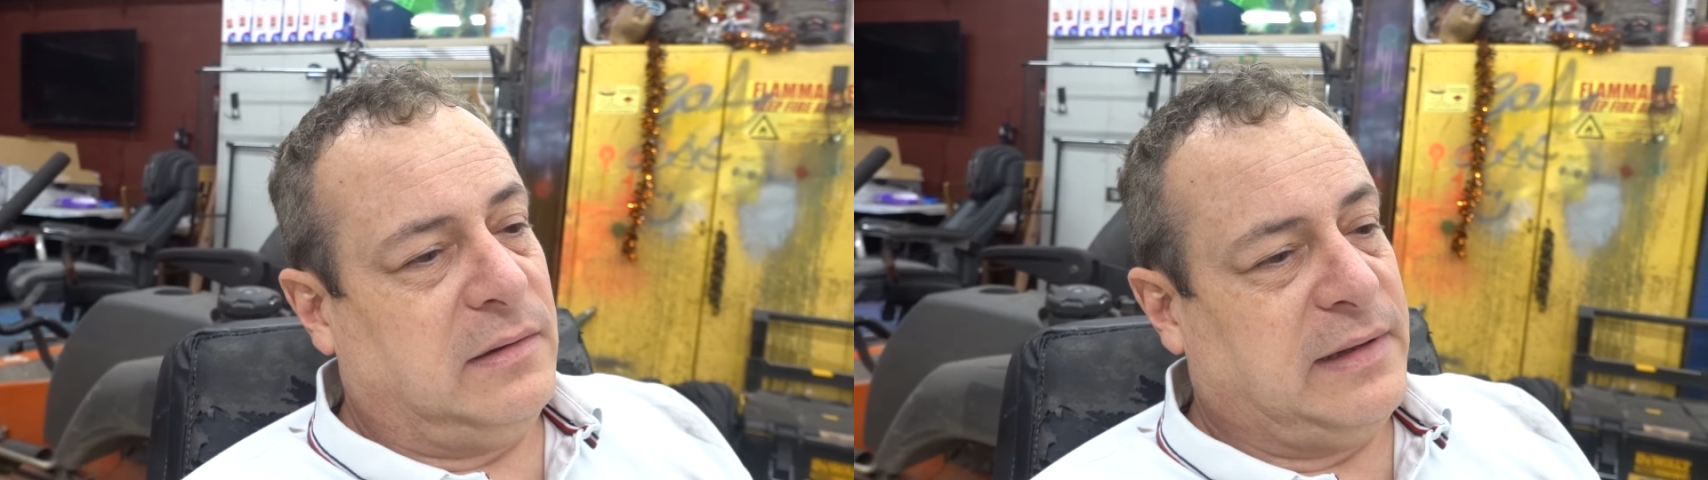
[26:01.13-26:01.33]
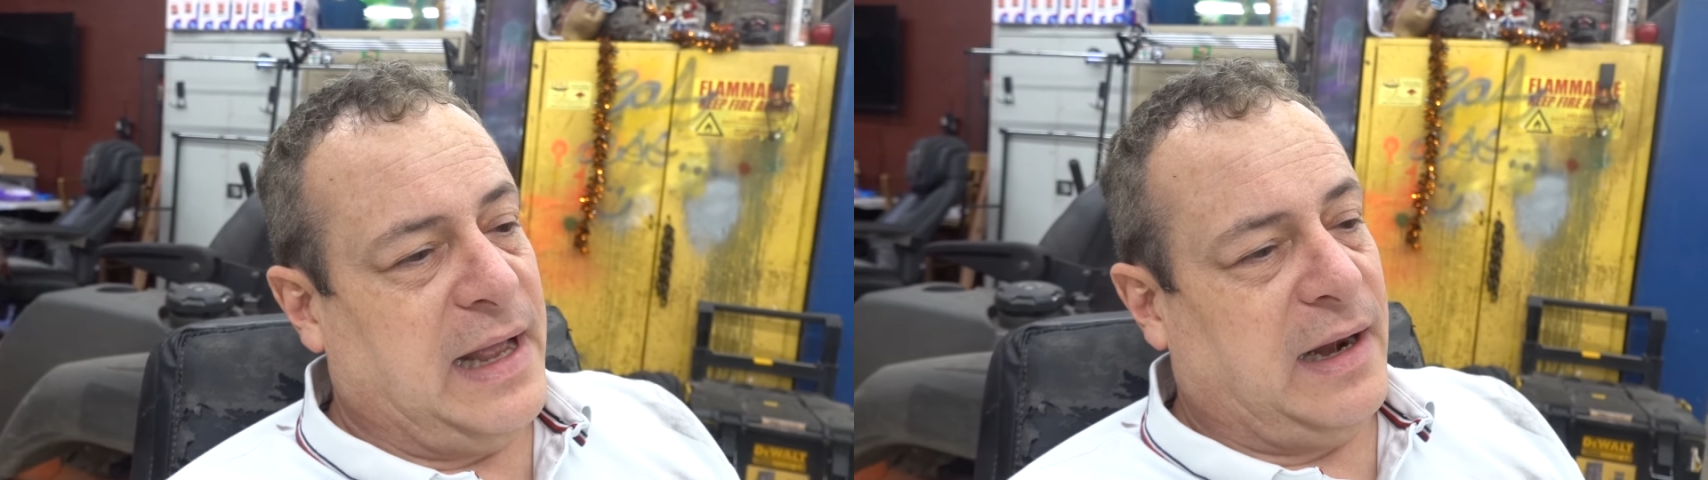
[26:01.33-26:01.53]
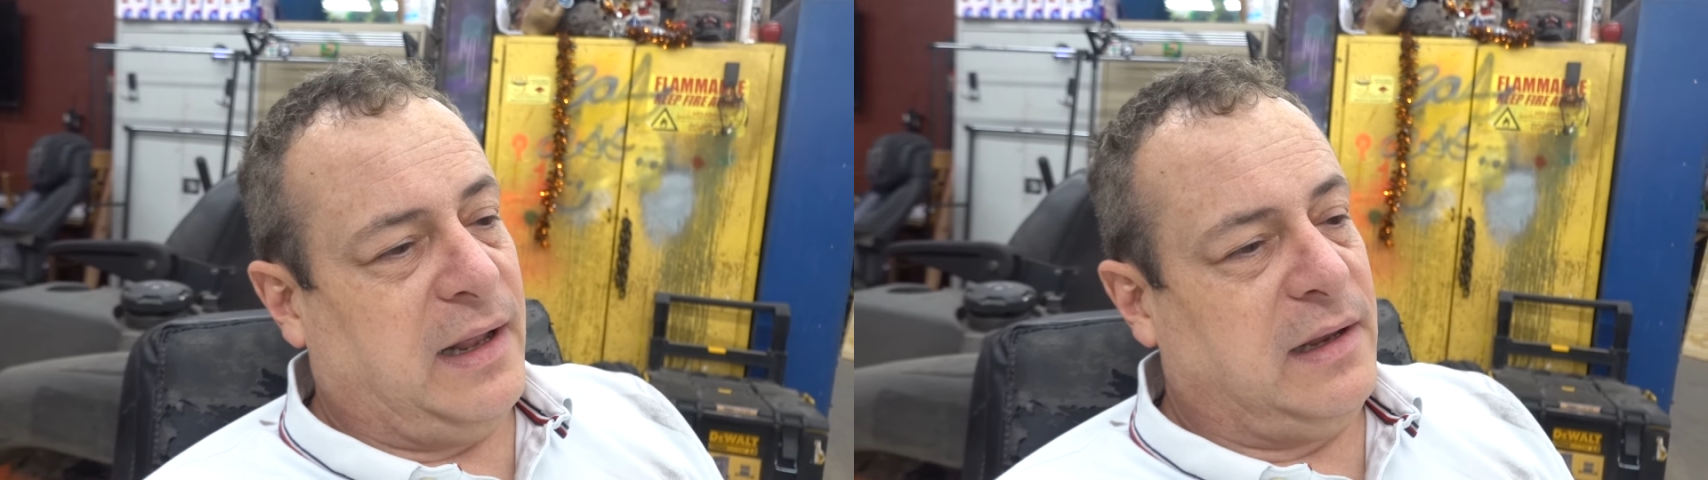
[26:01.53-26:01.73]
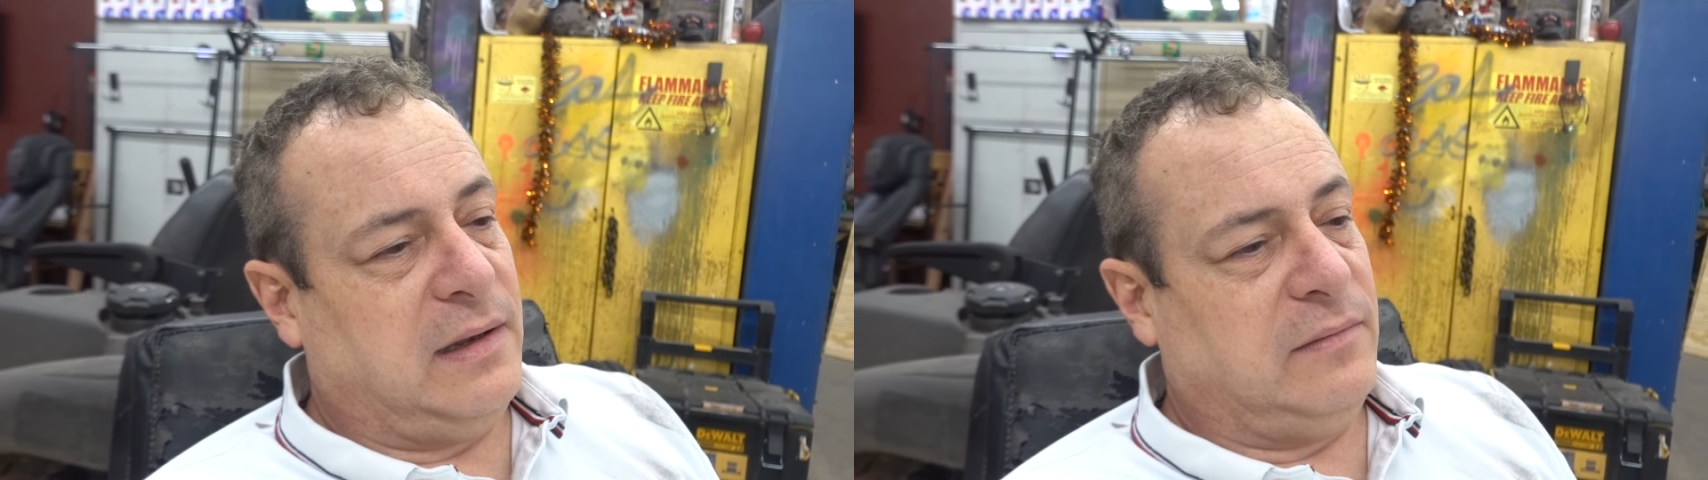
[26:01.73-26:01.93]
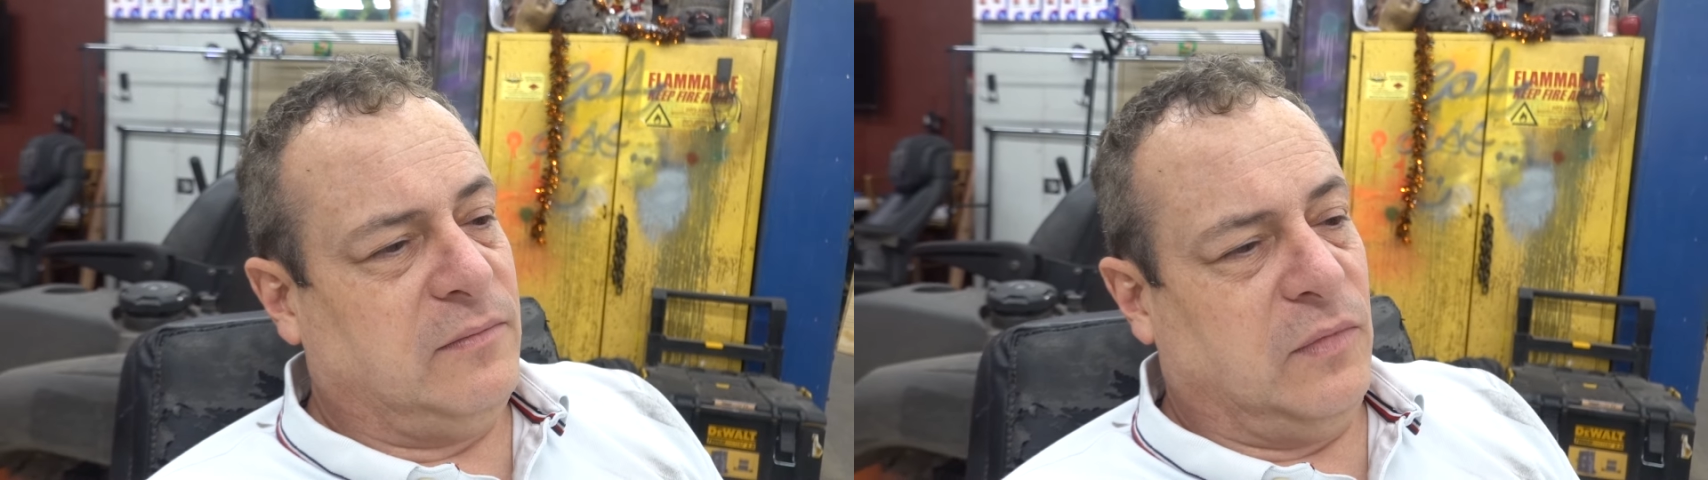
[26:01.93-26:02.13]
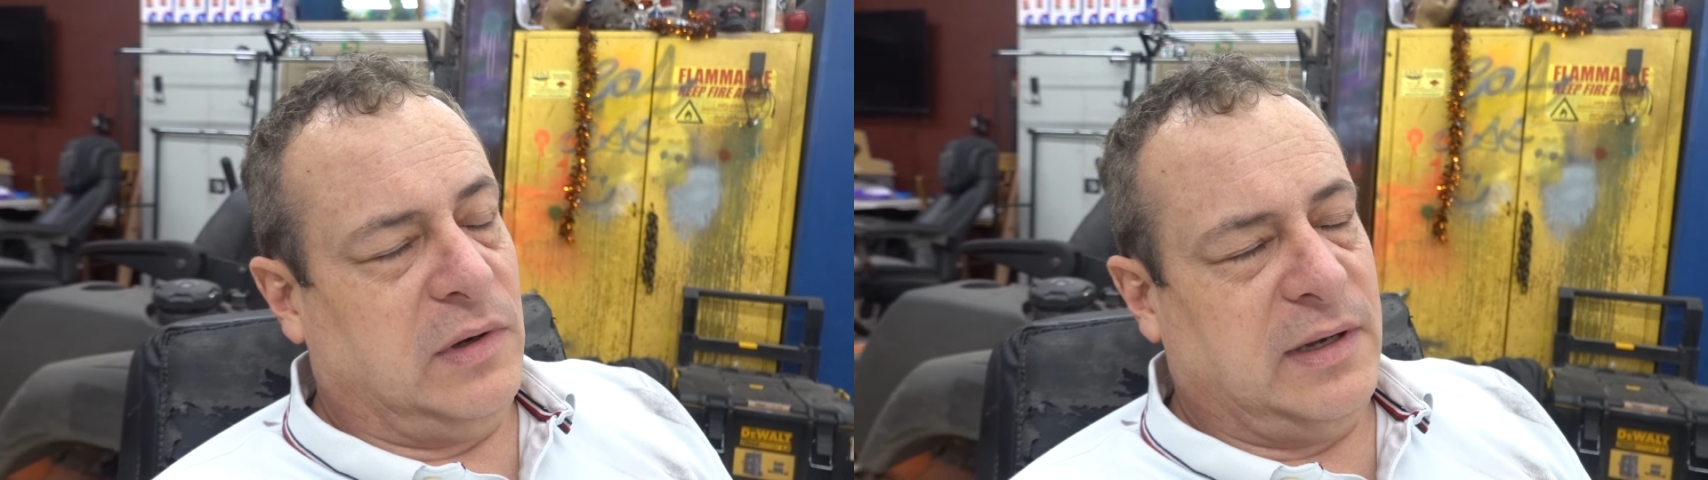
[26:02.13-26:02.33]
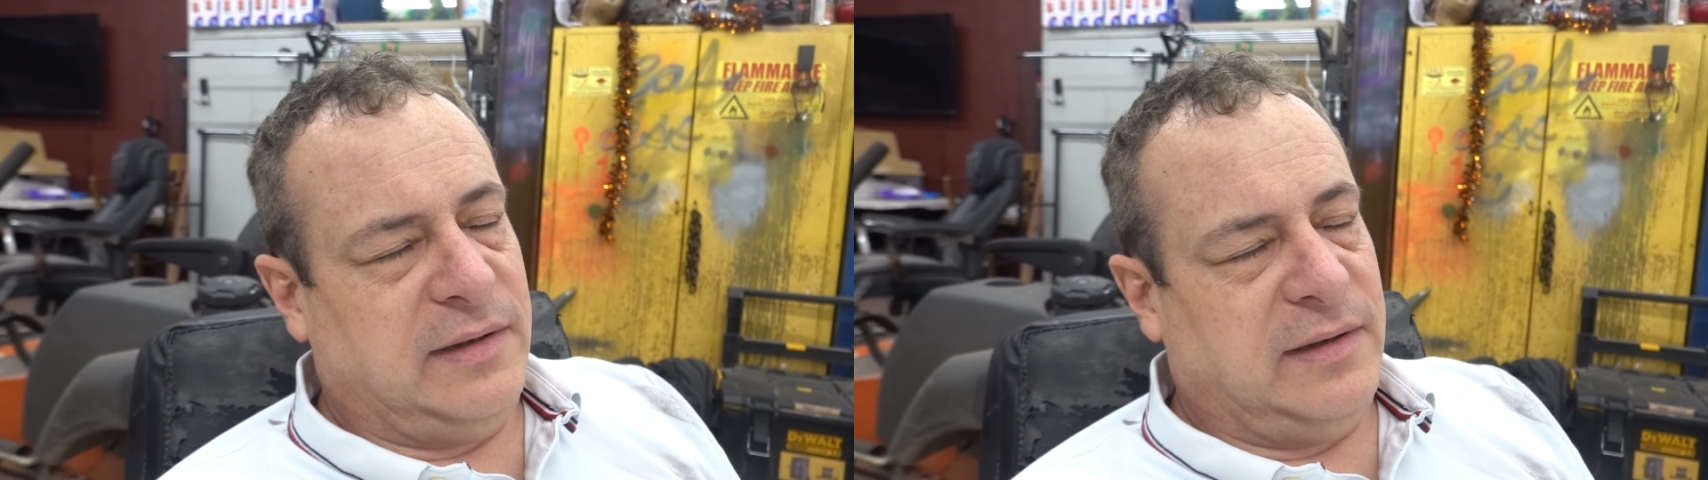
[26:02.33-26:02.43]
That I can